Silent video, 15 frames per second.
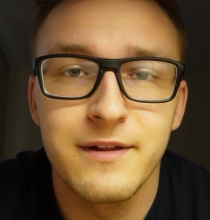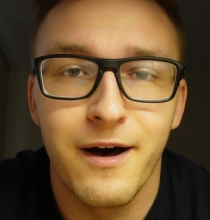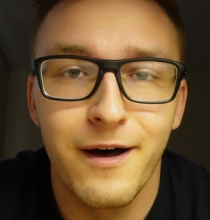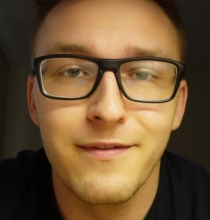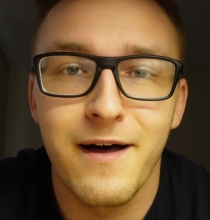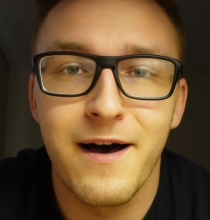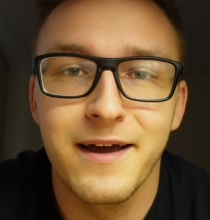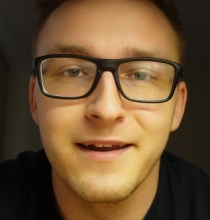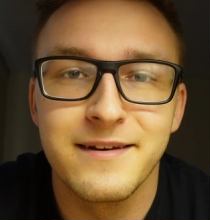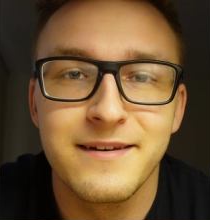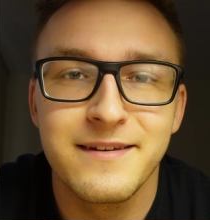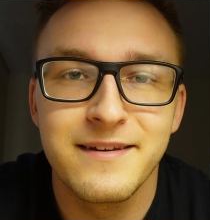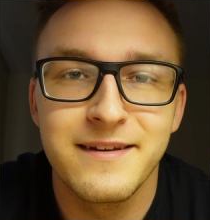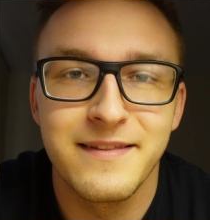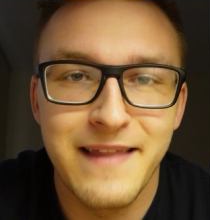online,
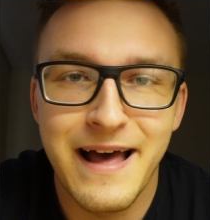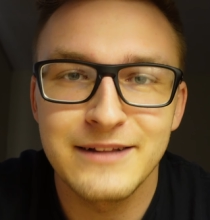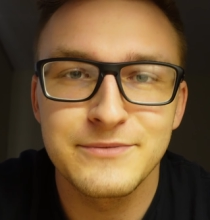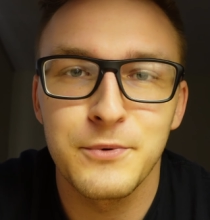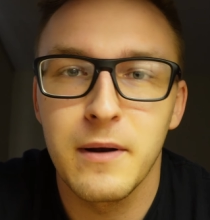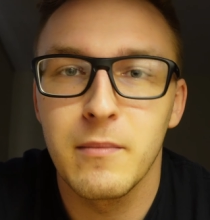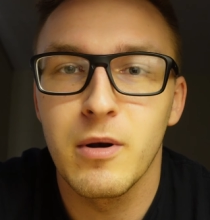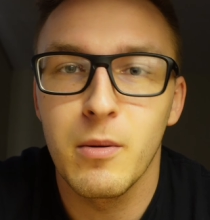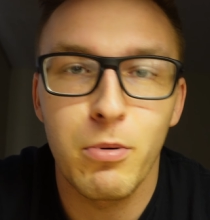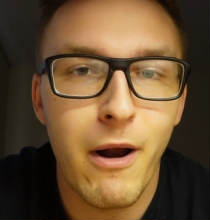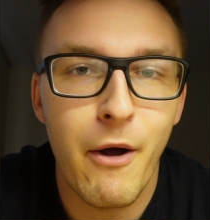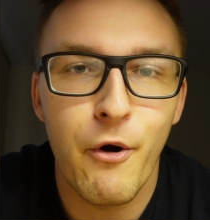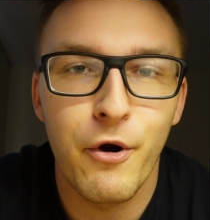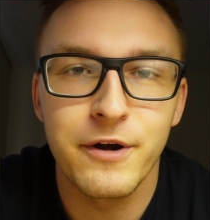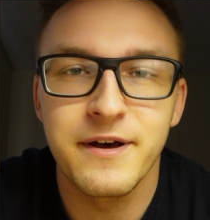and that's what I'm going to
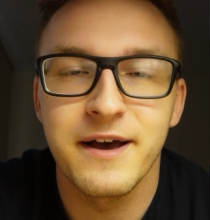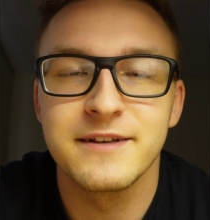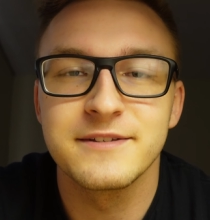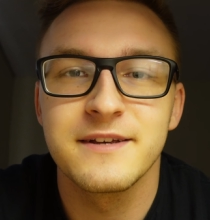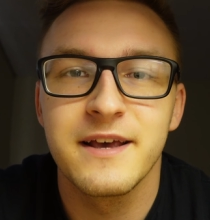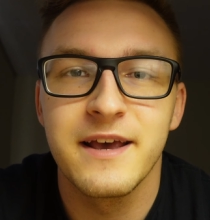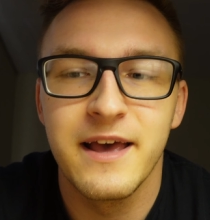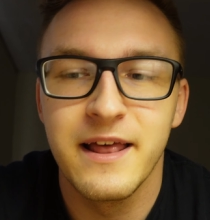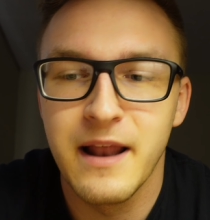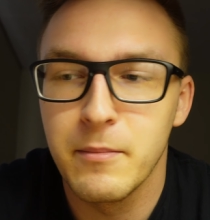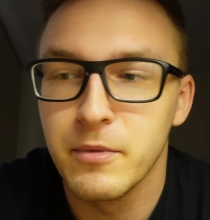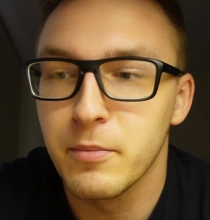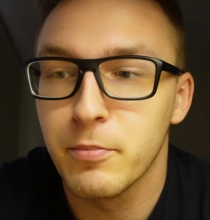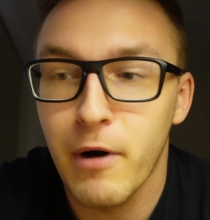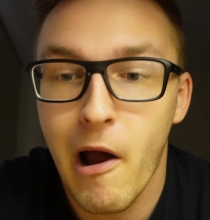prioritize, and I'm
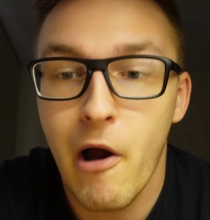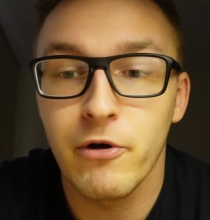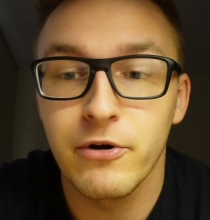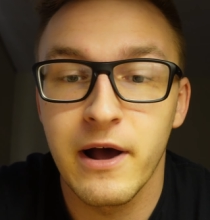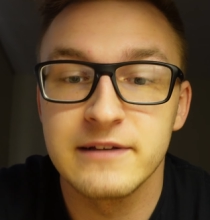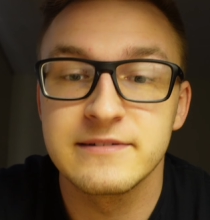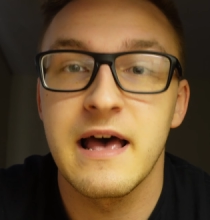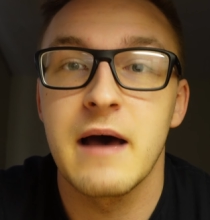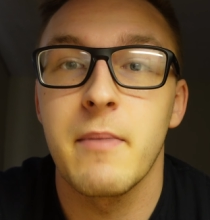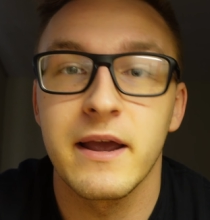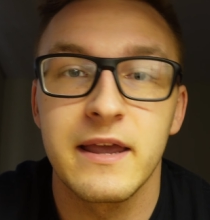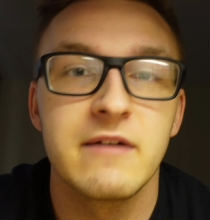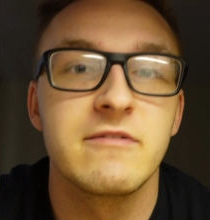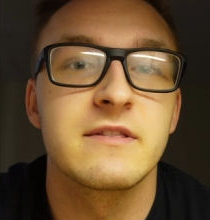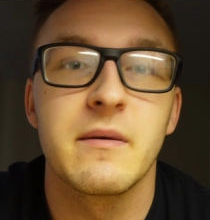going to prioritize that by
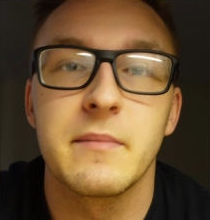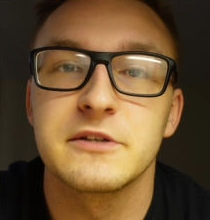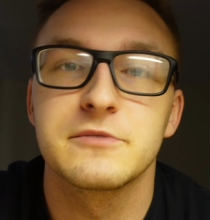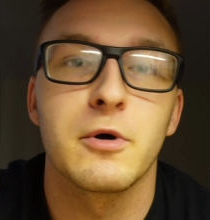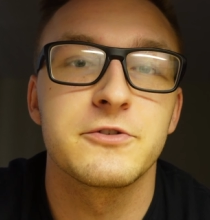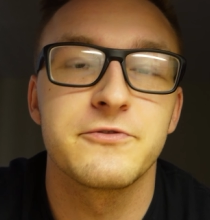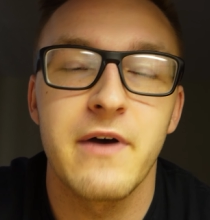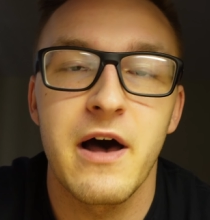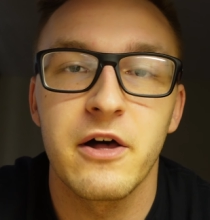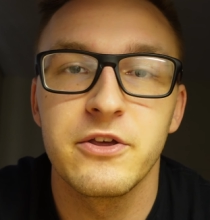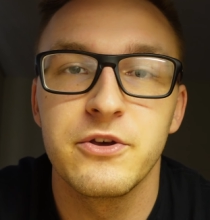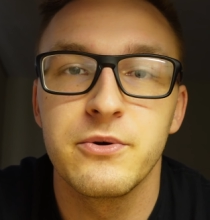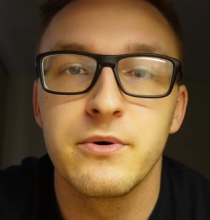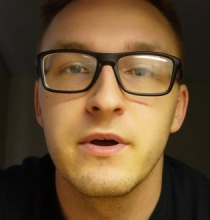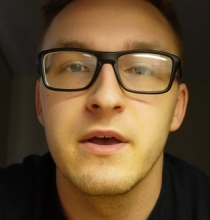giving them as much
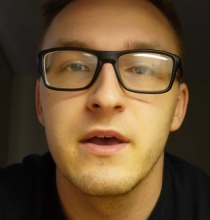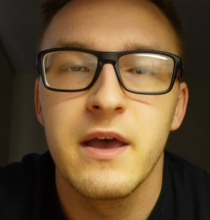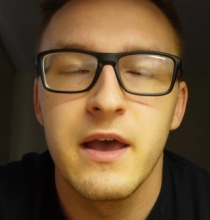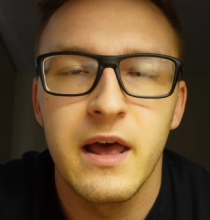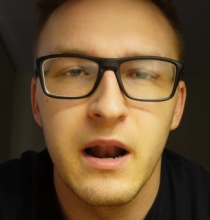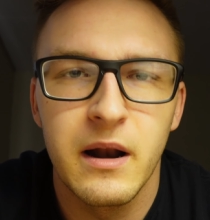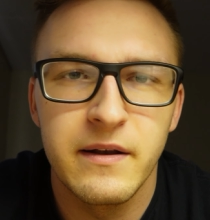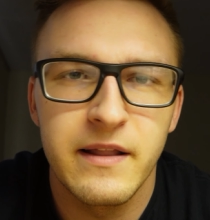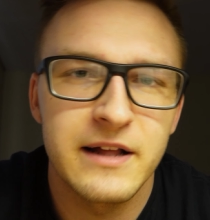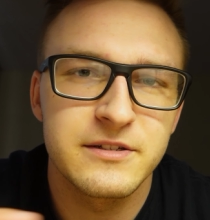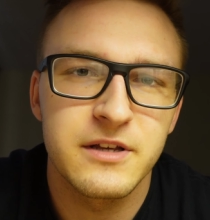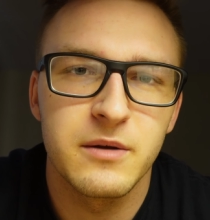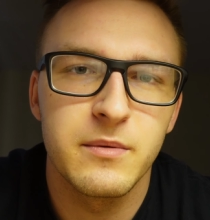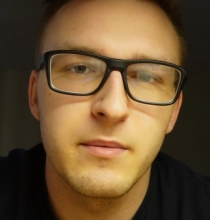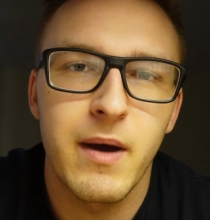value, and that's
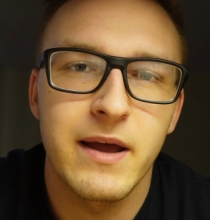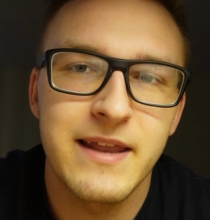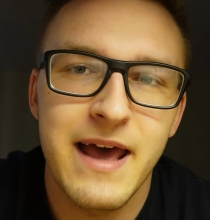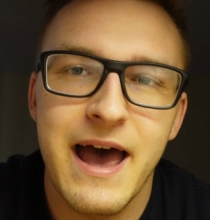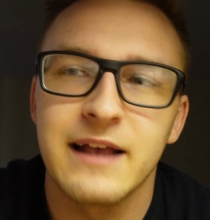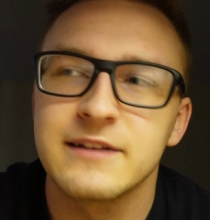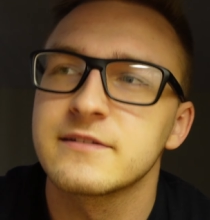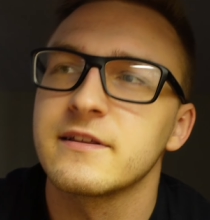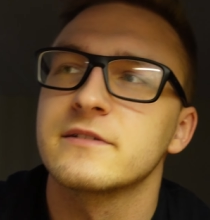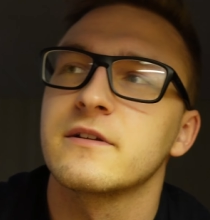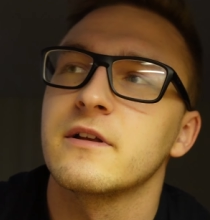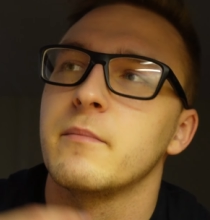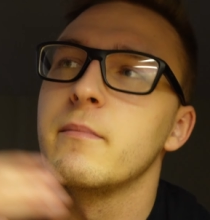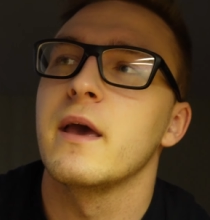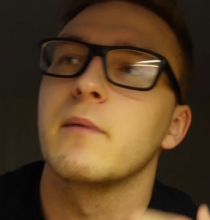going to be my task that's
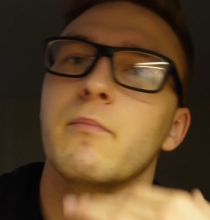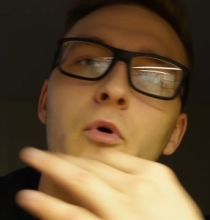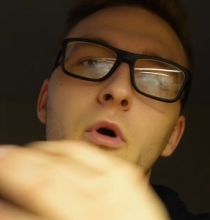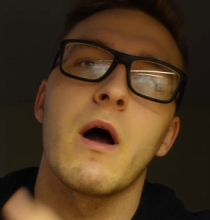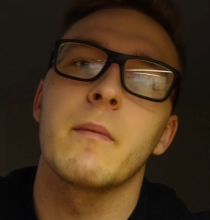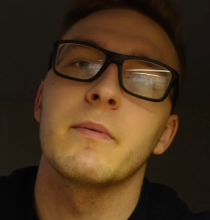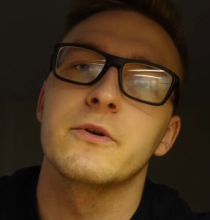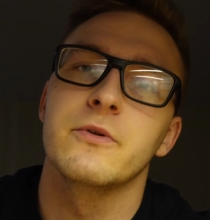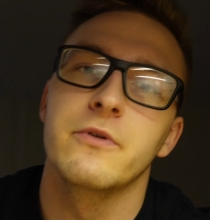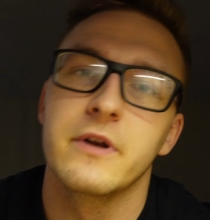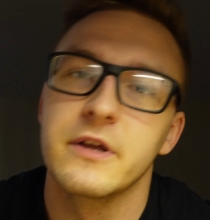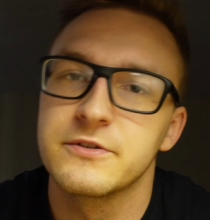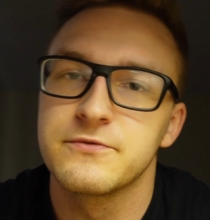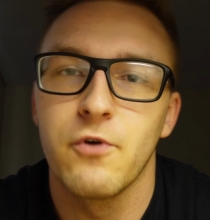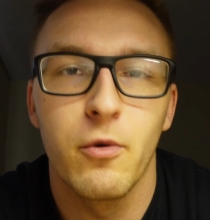going to make more
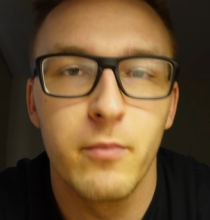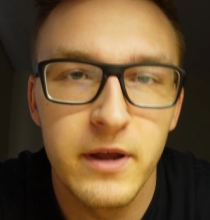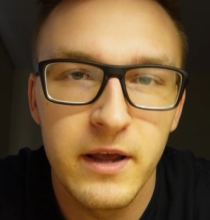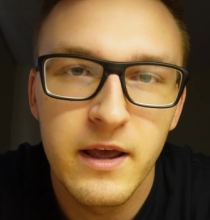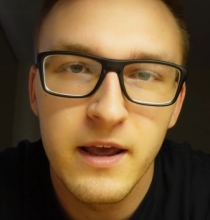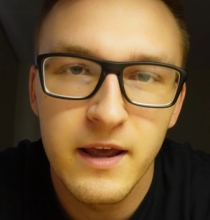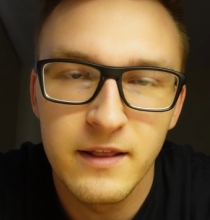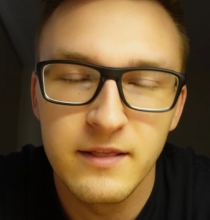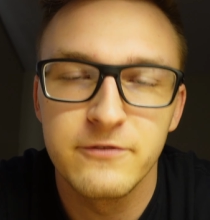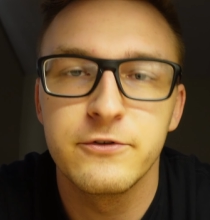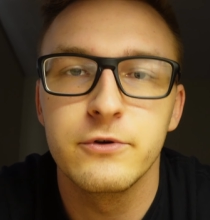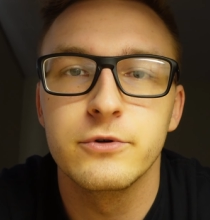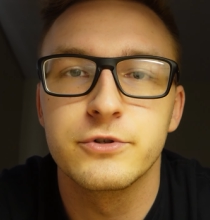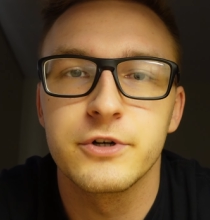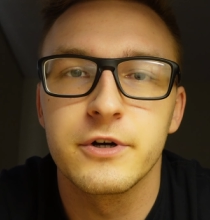opportunities for me in the
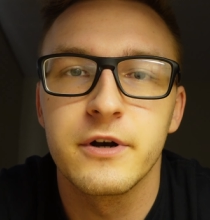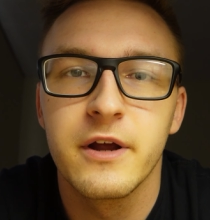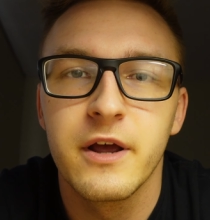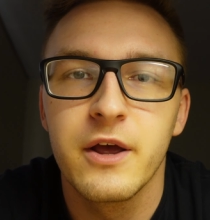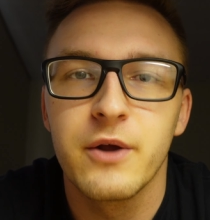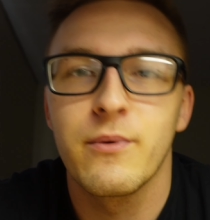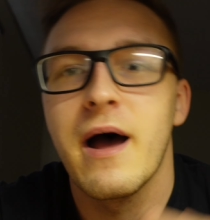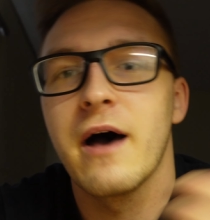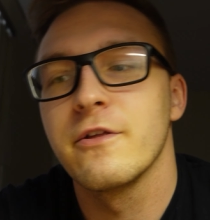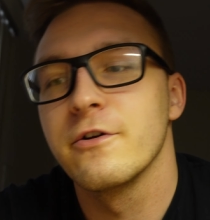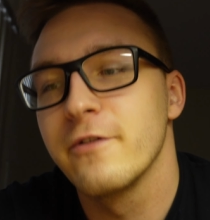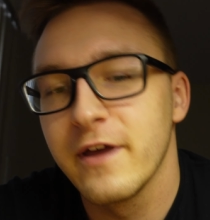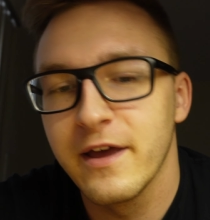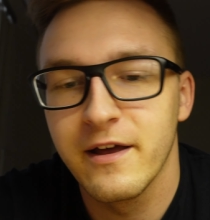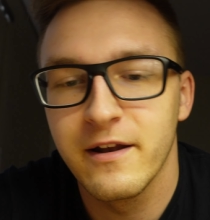future rather
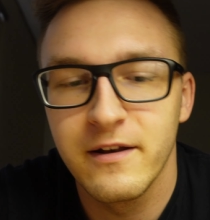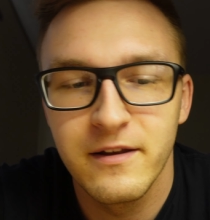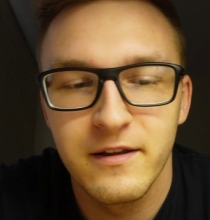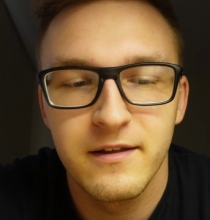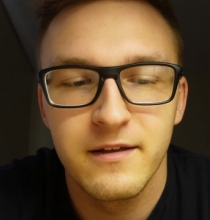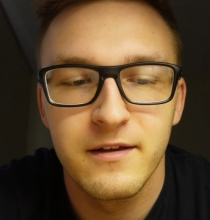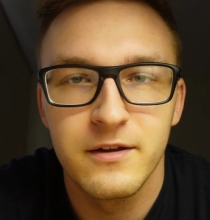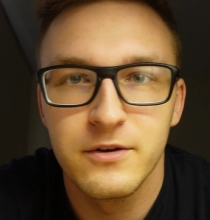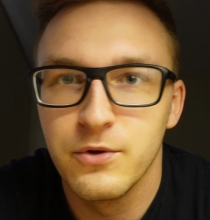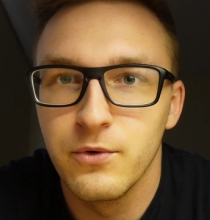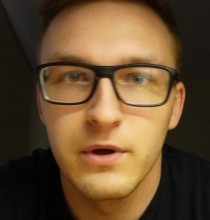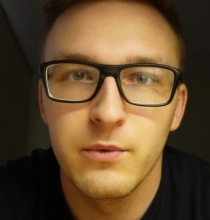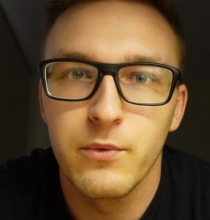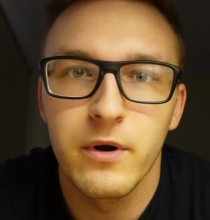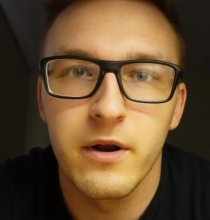than
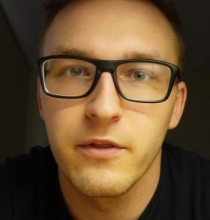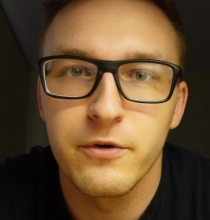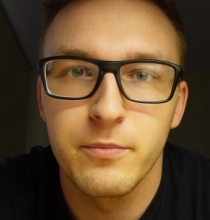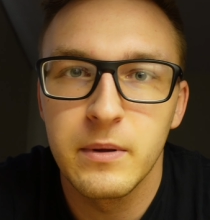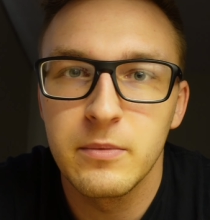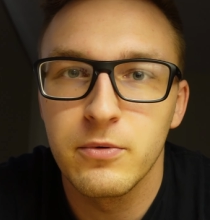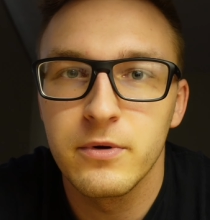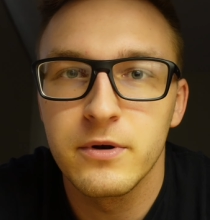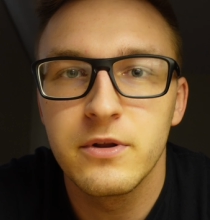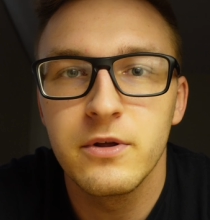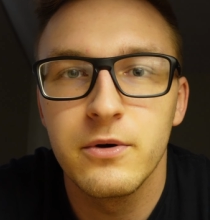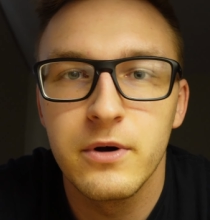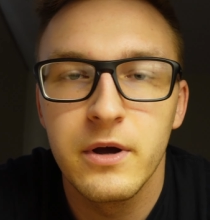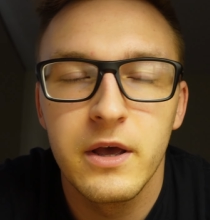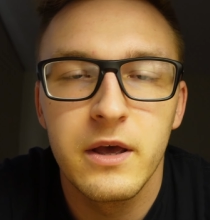doing what other people would
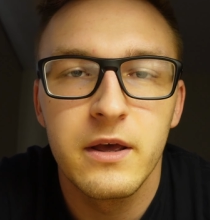do.